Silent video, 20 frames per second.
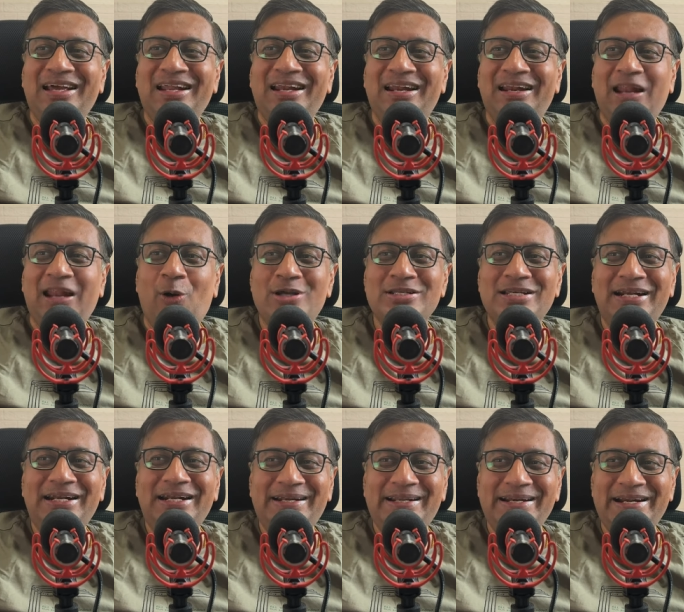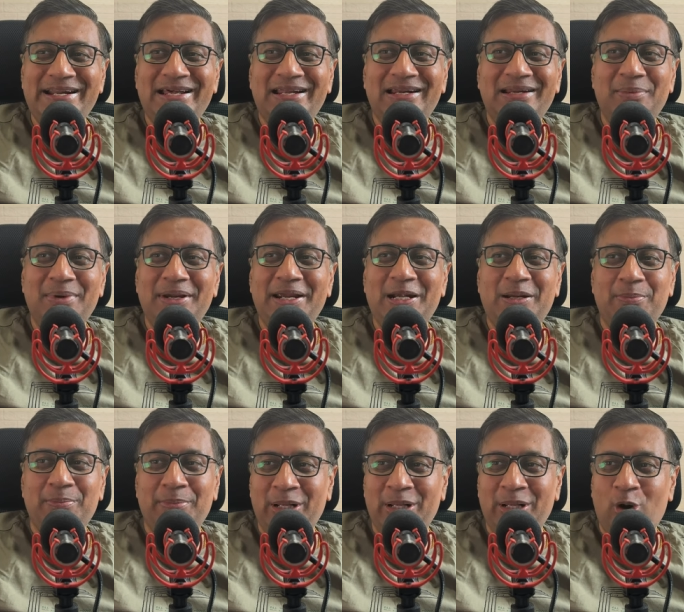Now, as a trader, it
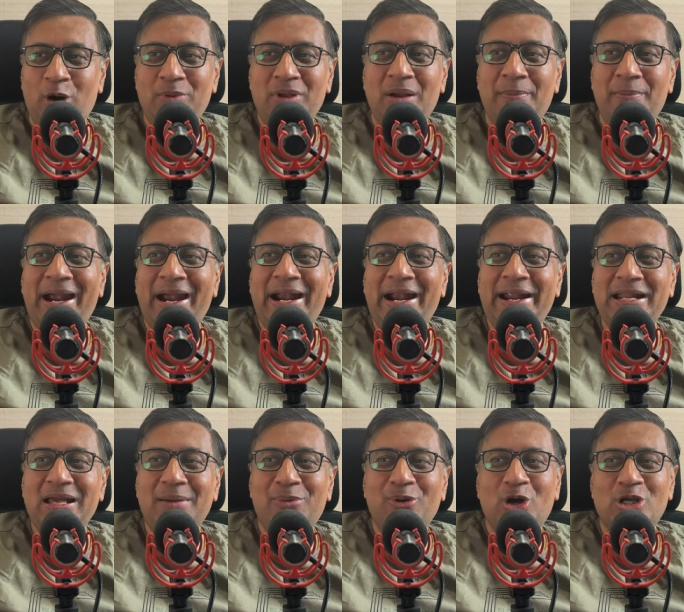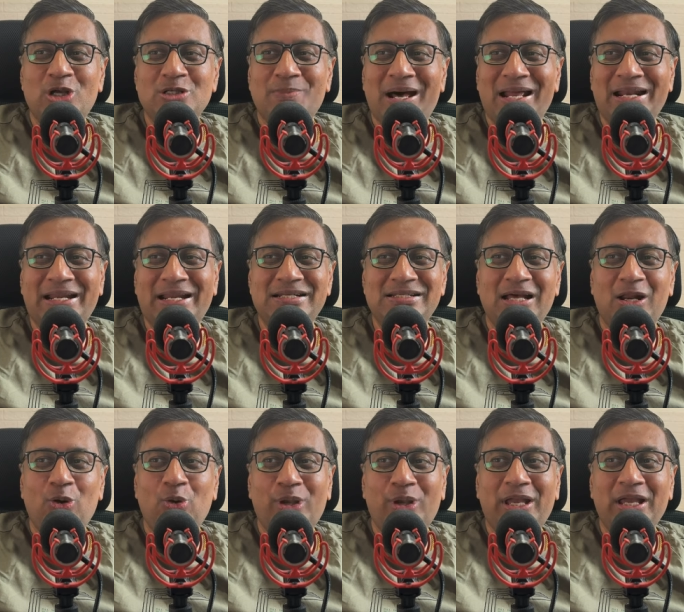may not be a bad idea because markets are
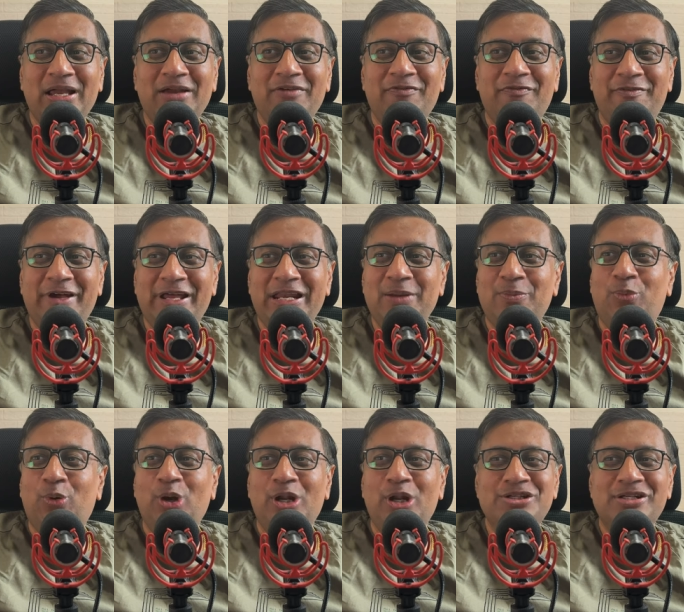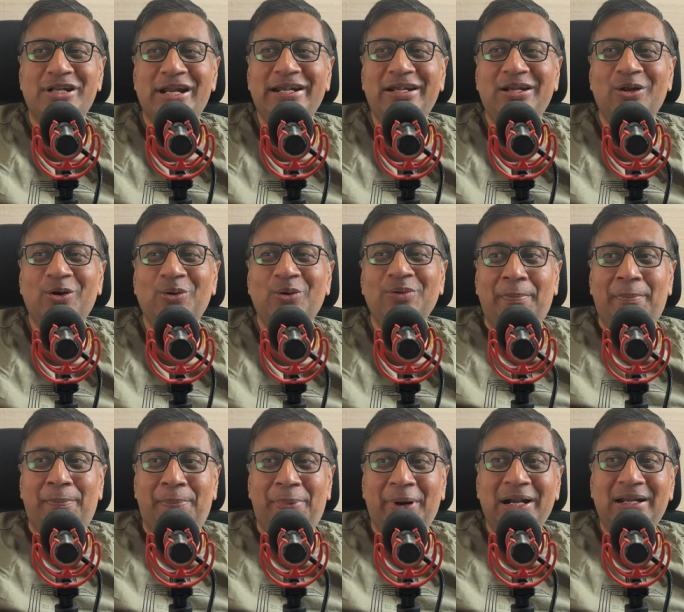looking very bullish right now,
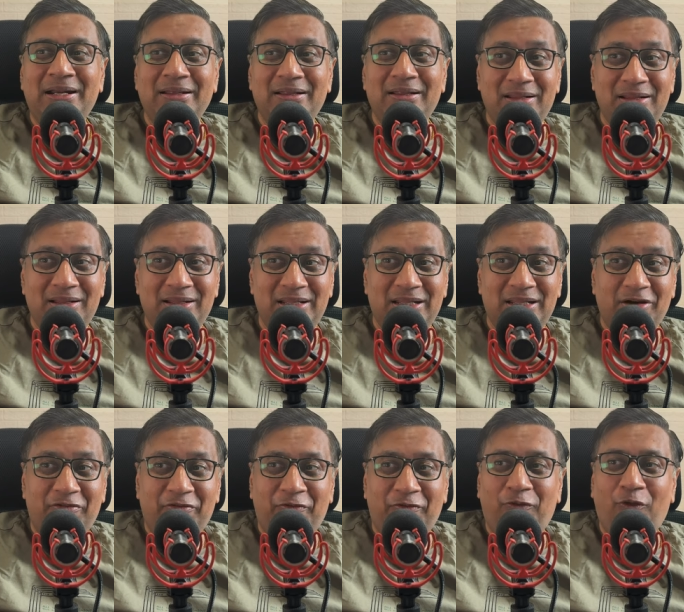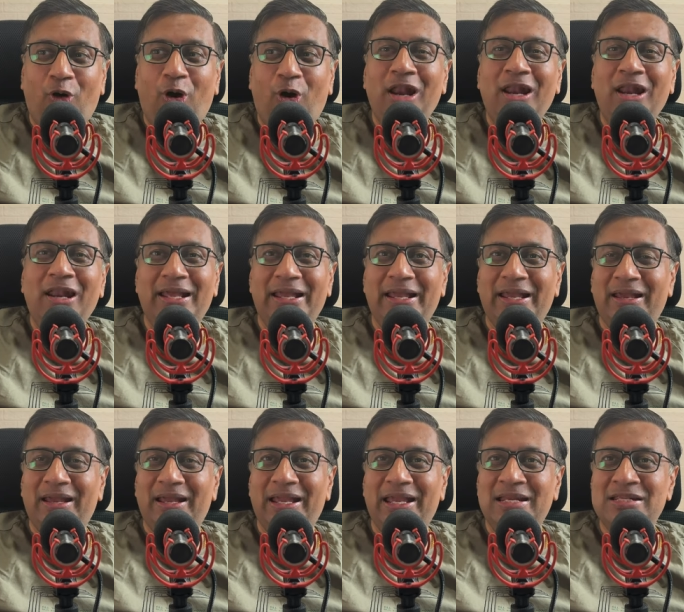but the fall
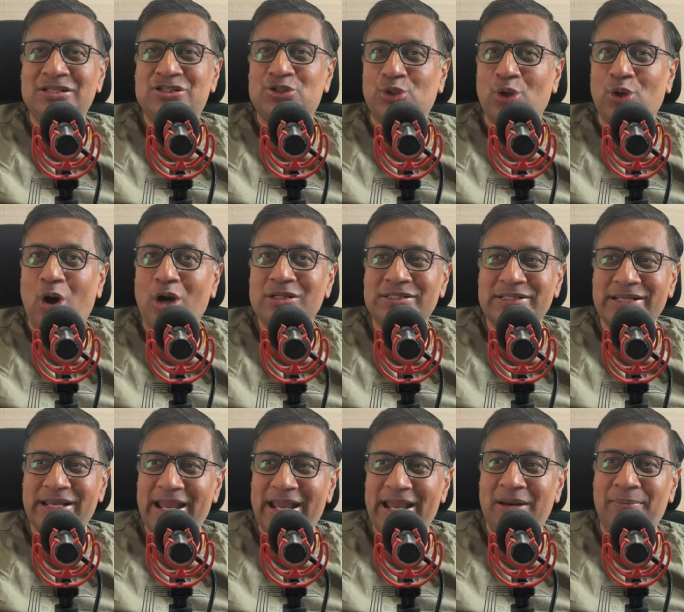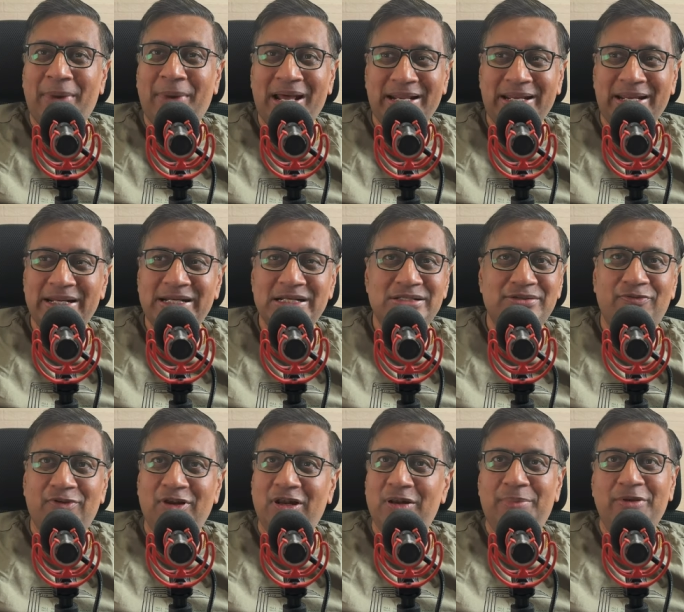in stocks and markets
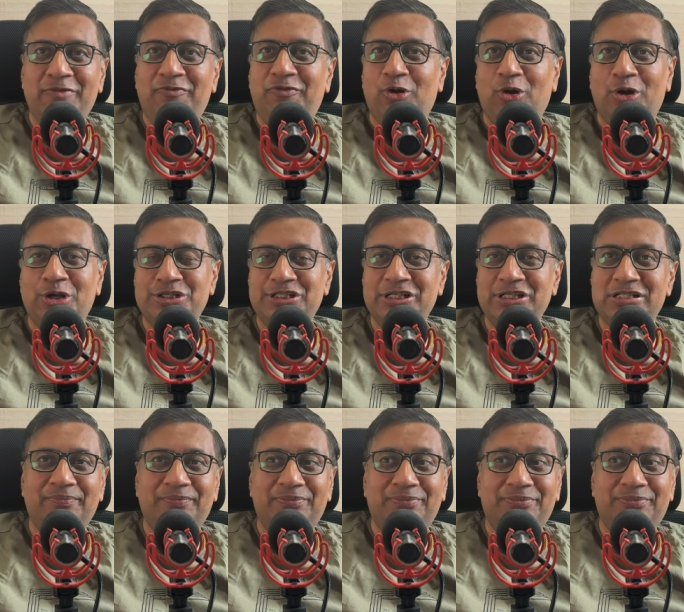will be ferocious